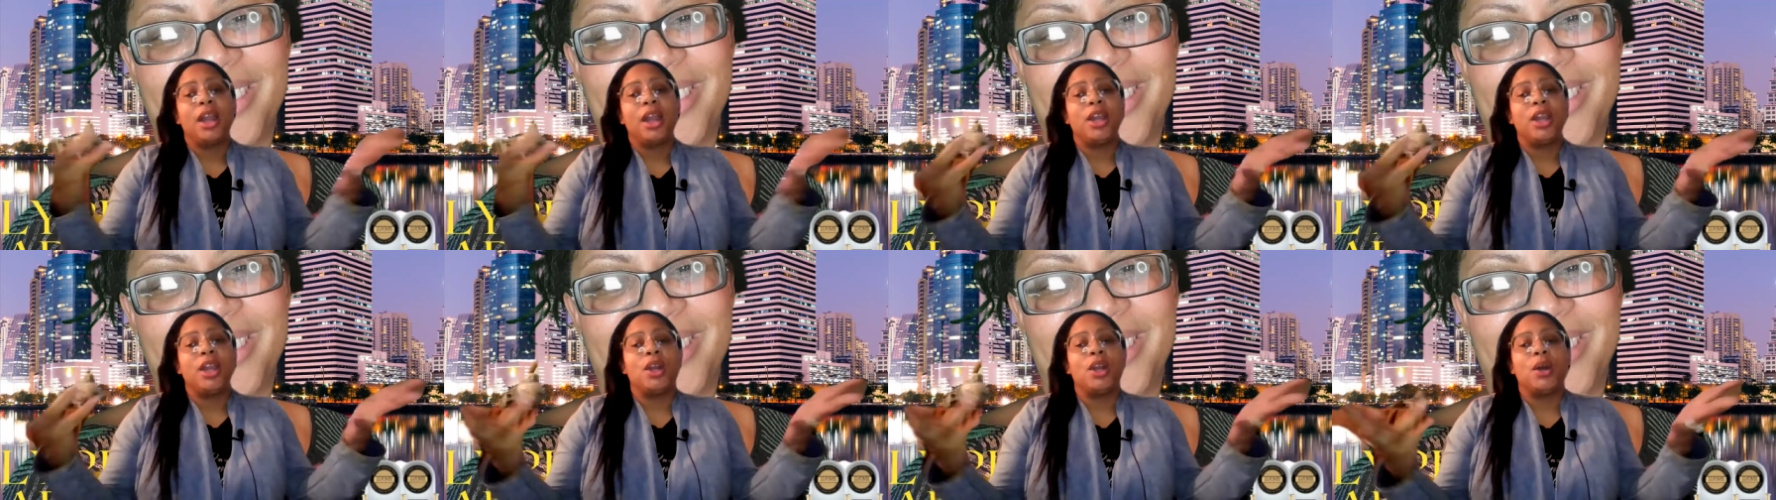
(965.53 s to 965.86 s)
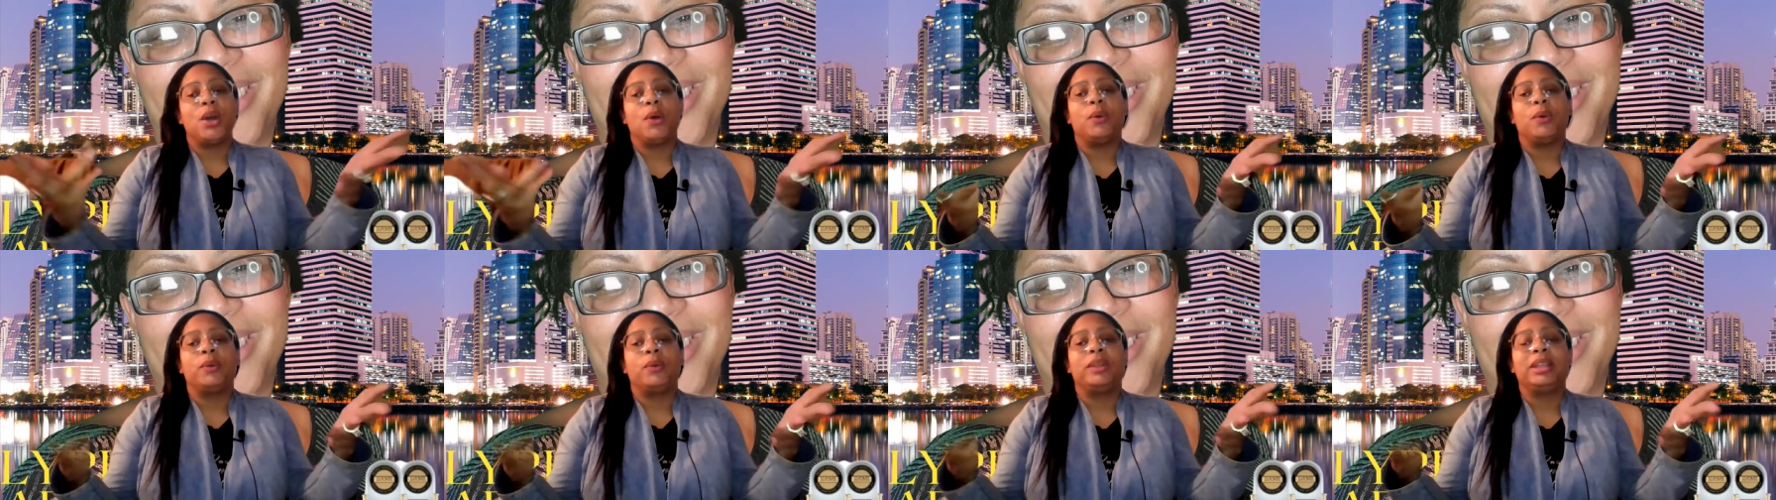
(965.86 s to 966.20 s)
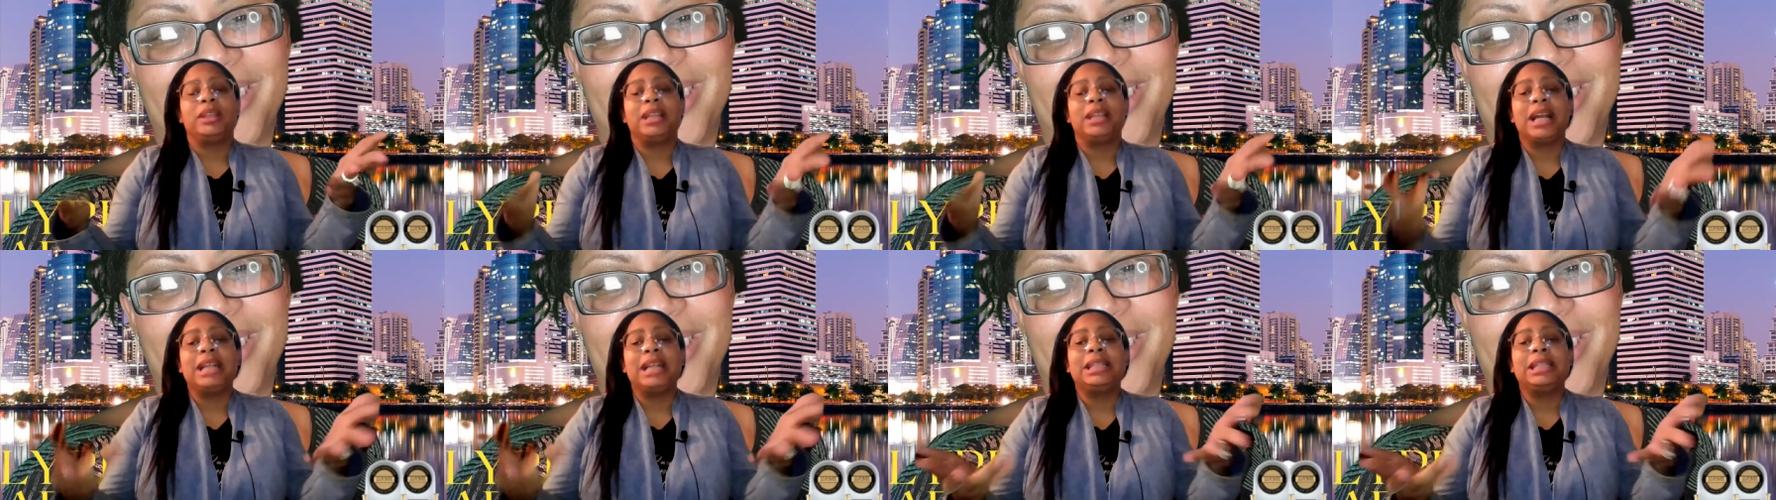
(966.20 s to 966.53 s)

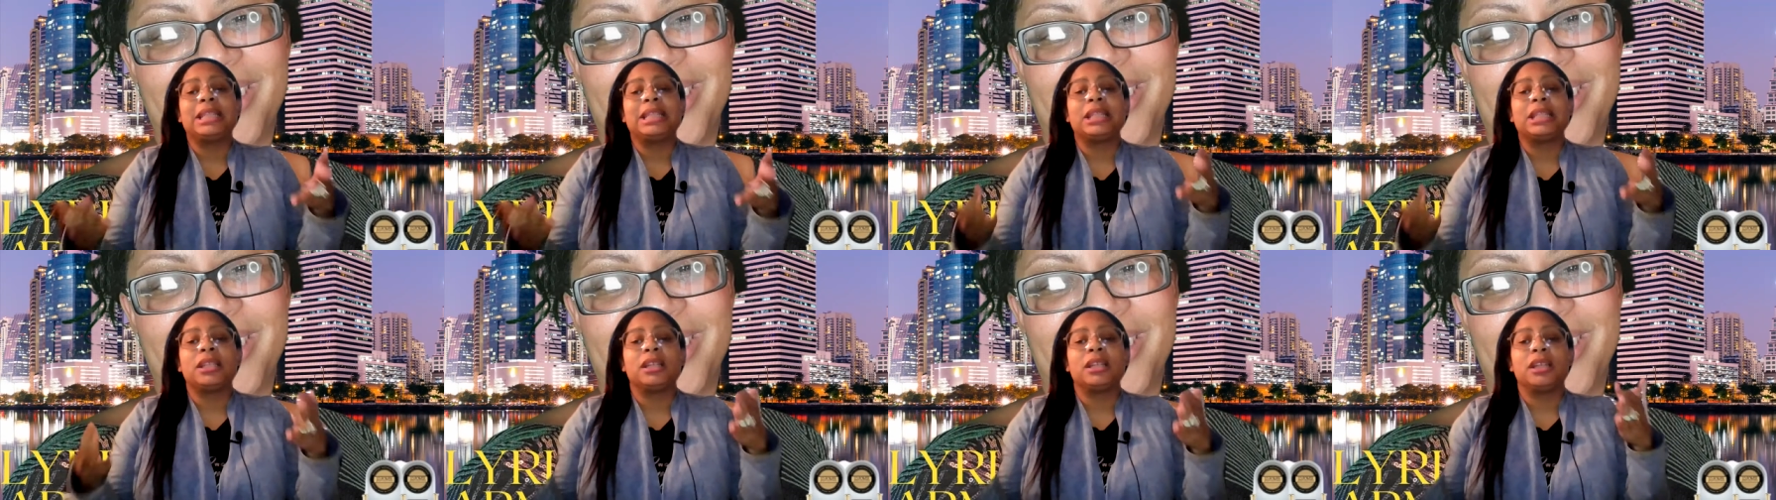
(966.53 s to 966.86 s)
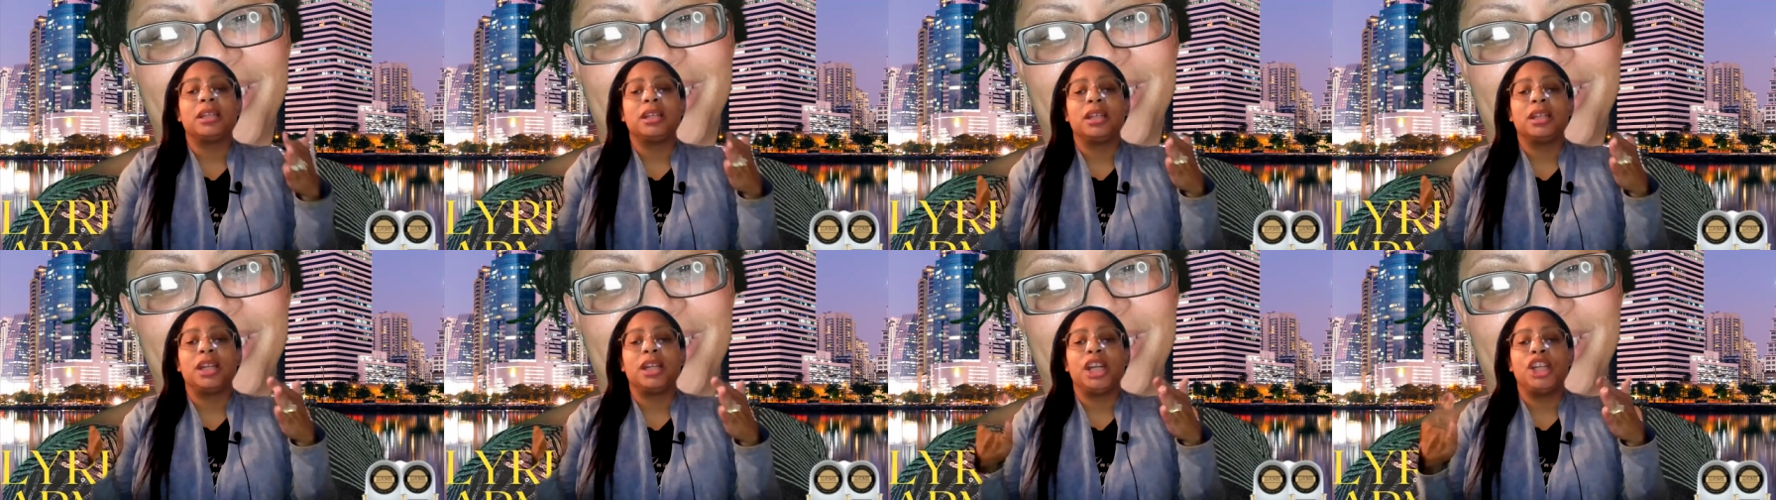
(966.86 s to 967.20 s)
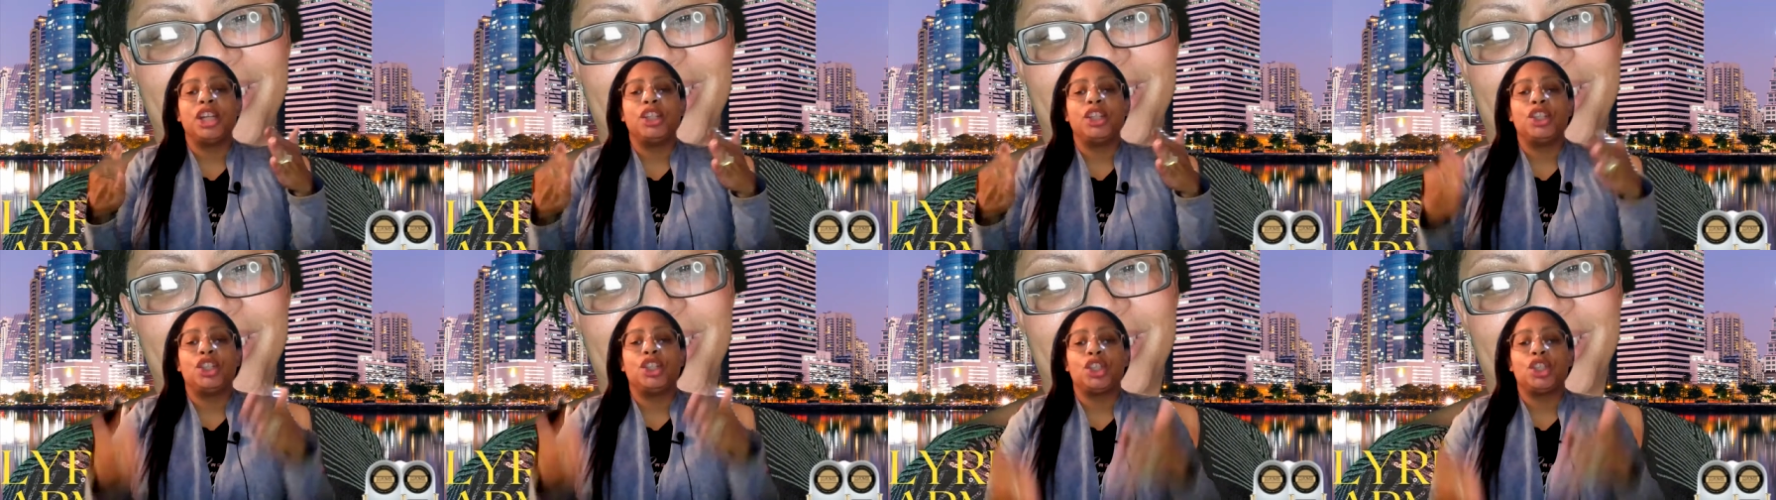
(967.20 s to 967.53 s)
Let's
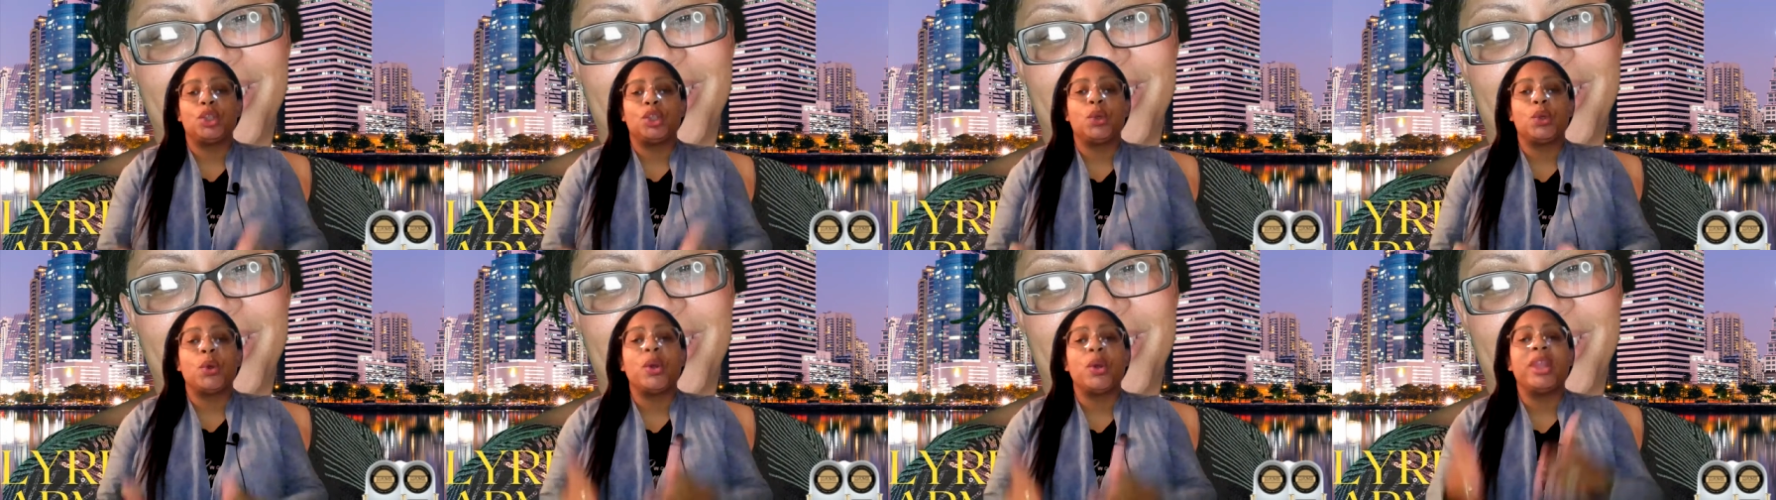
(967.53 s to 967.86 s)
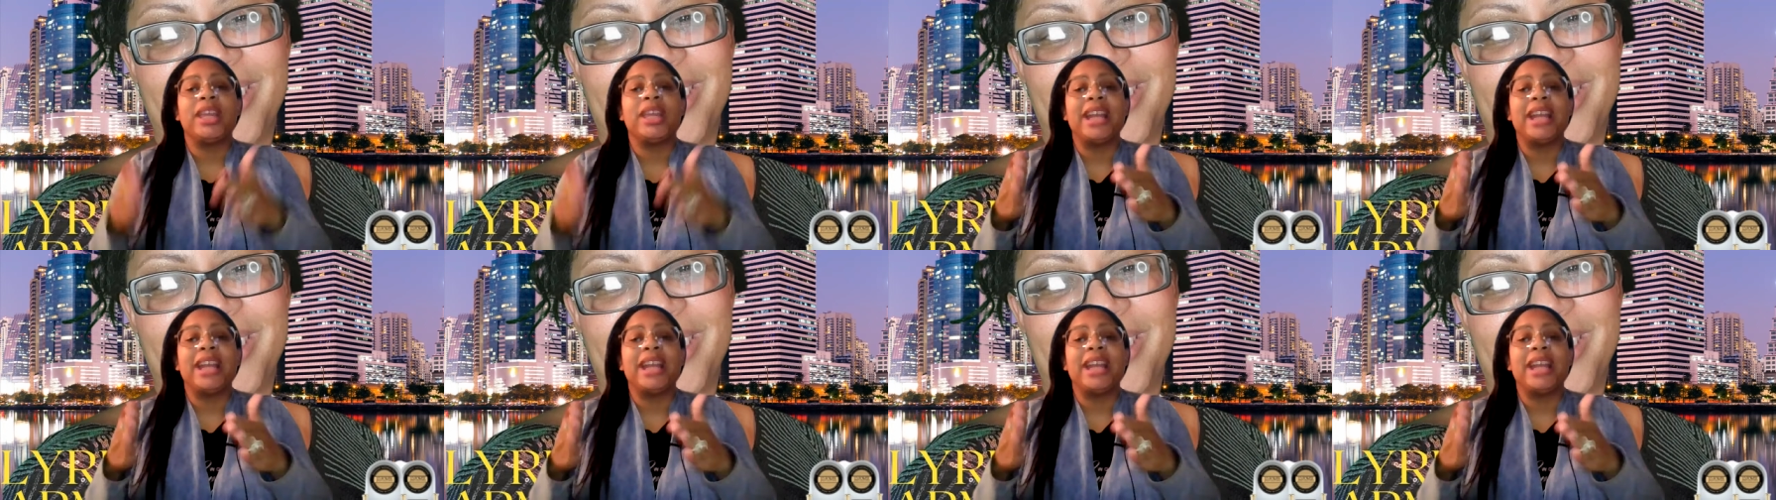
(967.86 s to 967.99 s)
ensure